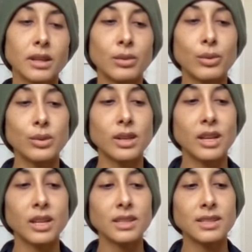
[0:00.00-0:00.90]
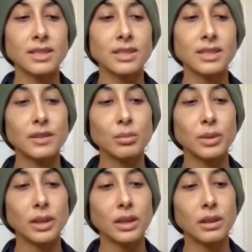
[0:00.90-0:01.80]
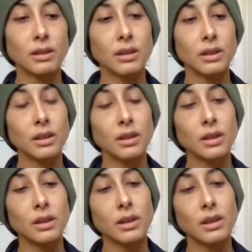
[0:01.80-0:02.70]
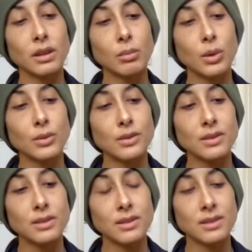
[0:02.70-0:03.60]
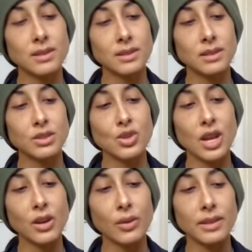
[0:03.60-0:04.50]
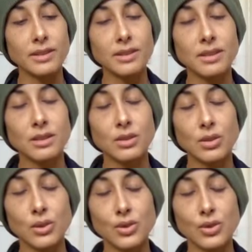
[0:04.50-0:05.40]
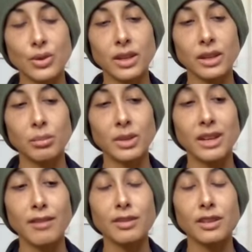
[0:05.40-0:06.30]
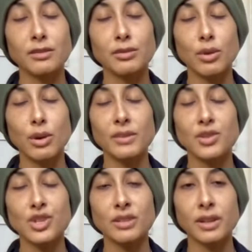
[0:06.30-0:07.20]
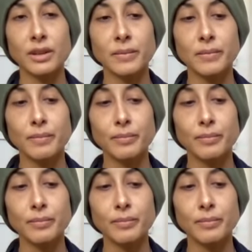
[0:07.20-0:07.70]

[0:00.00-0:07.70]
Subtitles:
And Rudra is said to be the most generous, nurturing, benevolent form of Shiva.